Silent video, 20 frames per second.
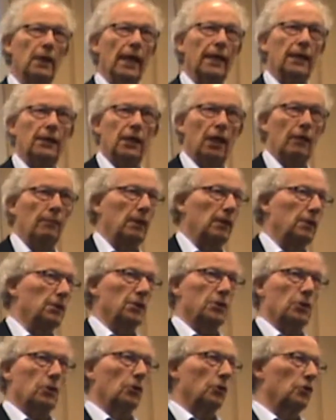academic
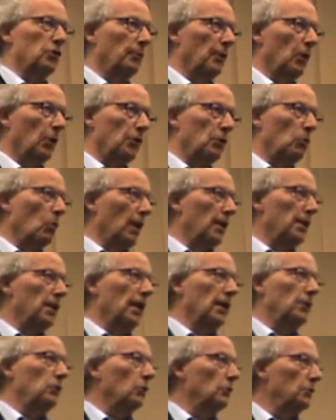discourse about on the one
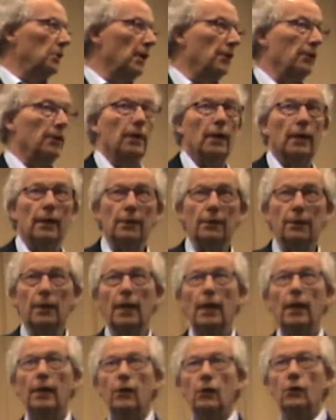hand, on the other hand.
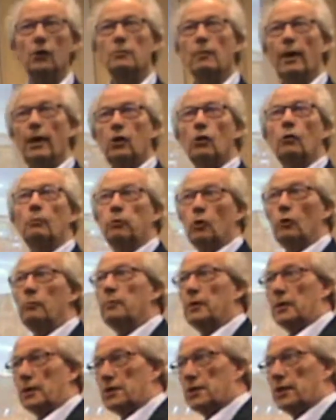You know, as Michael
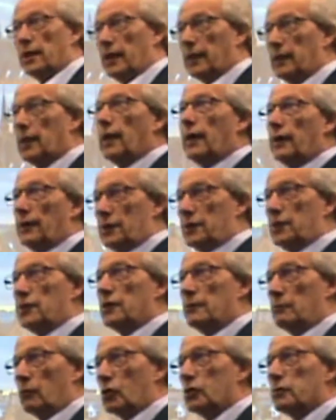Bloomberg said, this is
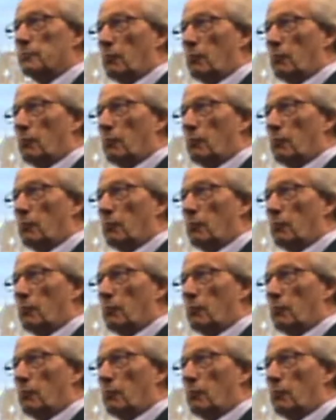the most